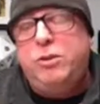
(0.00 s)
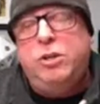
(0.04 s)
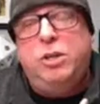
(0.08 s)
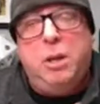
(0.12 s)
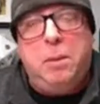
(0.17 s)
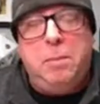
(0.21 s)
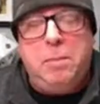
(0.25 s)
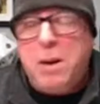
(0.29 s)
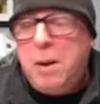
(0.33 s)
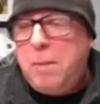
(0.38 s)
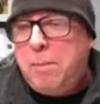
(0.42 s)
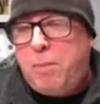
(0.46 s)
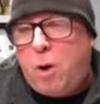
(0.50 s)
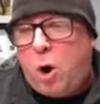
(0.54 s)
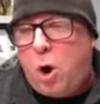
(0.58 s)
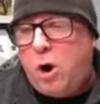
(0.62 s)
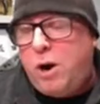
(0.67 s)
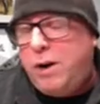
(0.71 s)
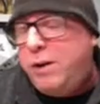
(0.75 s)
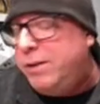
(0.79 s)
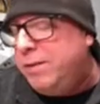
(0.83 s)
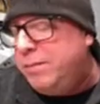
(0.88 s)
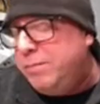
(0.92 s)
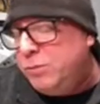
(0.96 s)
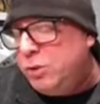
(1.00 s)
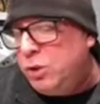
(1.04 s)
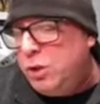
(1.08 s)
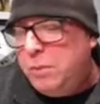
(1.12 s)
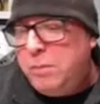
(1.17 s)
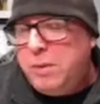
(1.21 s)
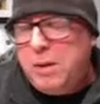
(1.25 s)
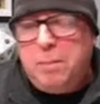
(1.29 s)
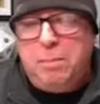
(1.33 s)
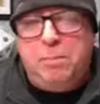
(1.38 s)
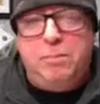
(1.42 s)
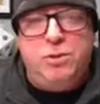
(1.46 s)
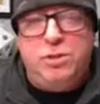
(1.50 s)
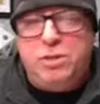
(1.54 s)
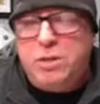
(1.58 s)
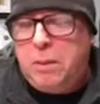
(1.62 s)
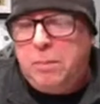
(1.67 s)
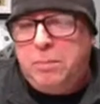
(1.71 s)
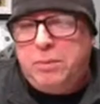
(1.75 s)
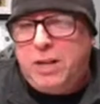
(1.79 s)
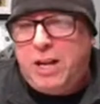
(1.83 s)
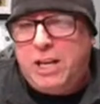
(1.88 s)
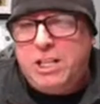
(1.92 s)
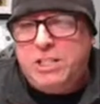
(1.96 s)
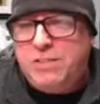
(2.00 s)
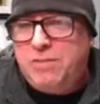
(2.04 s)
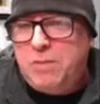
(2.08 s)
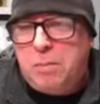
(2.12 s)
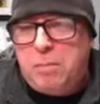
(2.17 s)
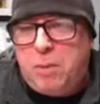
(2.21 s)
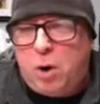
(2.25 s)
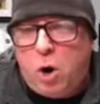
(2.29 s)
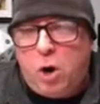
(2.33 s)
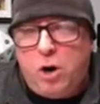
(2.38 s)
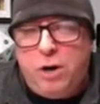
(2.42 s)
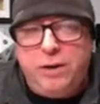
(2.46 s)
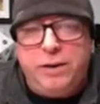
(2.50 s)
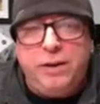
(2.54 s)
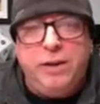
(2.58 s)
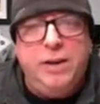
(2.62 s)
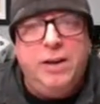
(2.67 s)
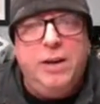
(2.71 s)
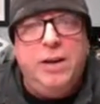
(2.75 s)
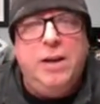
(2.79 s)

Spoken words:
Could be a bard. Could be a subclass of a bard.